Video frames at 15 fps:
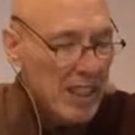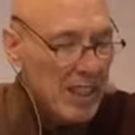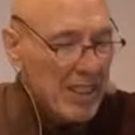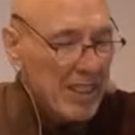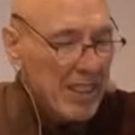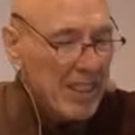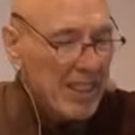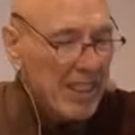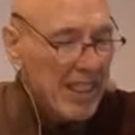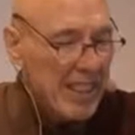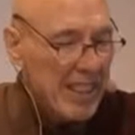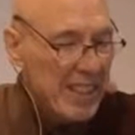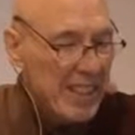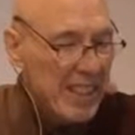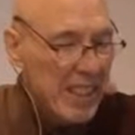The
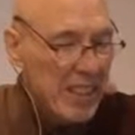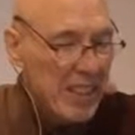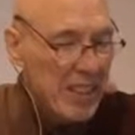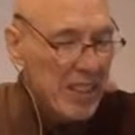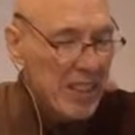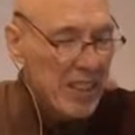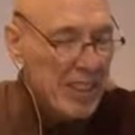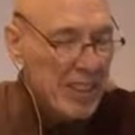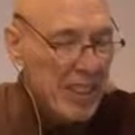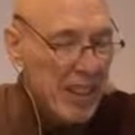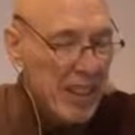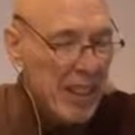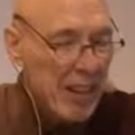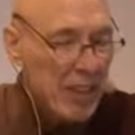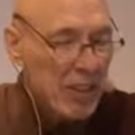deer hunter set
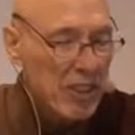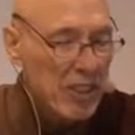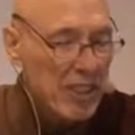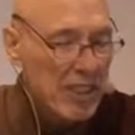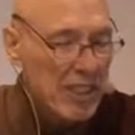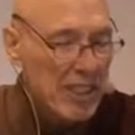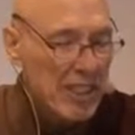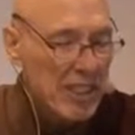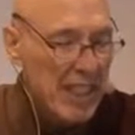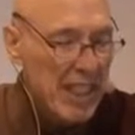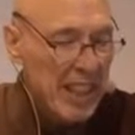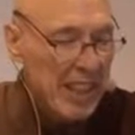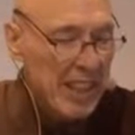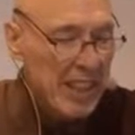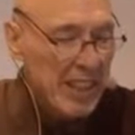out the
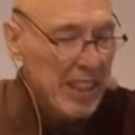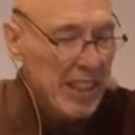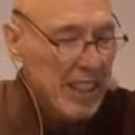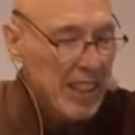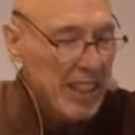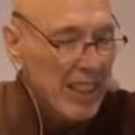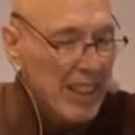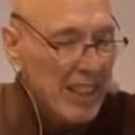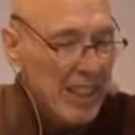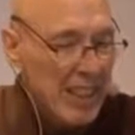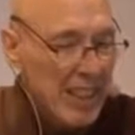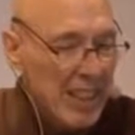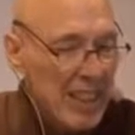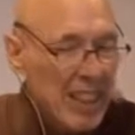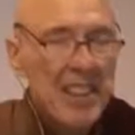snare.
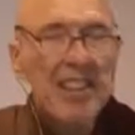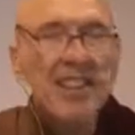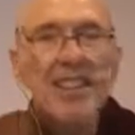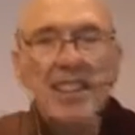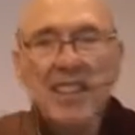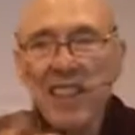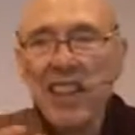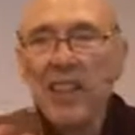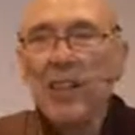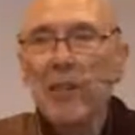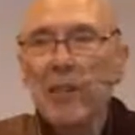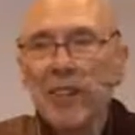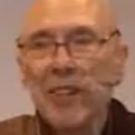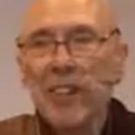The snare was the